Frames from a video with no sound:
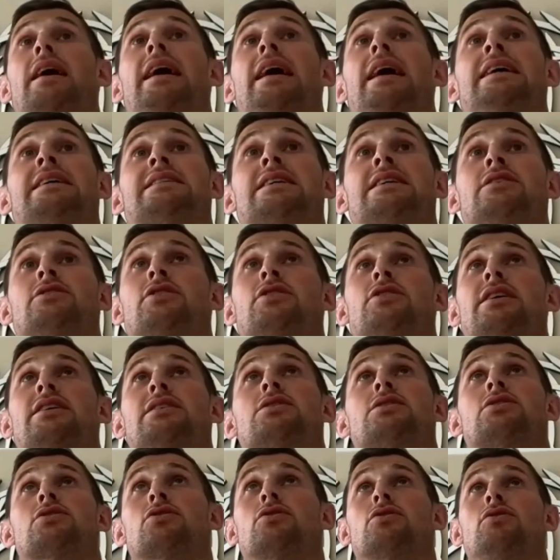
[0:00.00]
It's
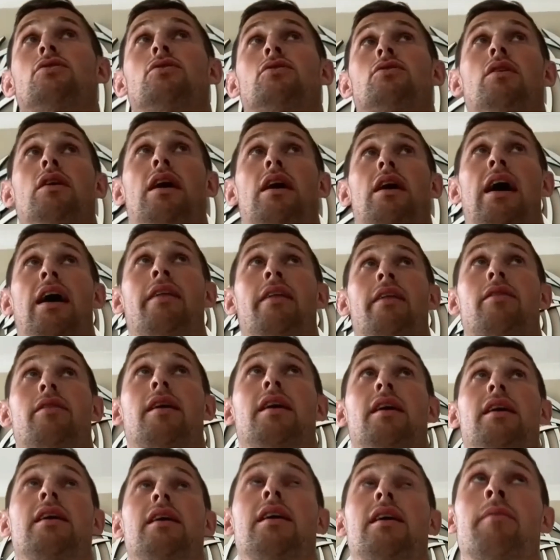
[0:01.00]
interesting. So I
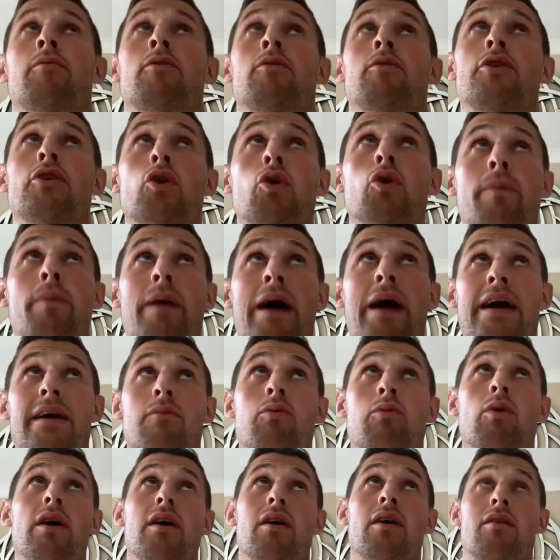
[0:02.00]
think I'm going to go
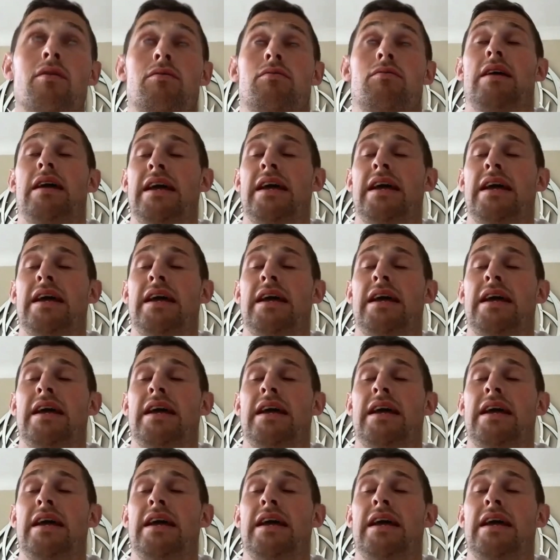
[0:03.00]
back, well,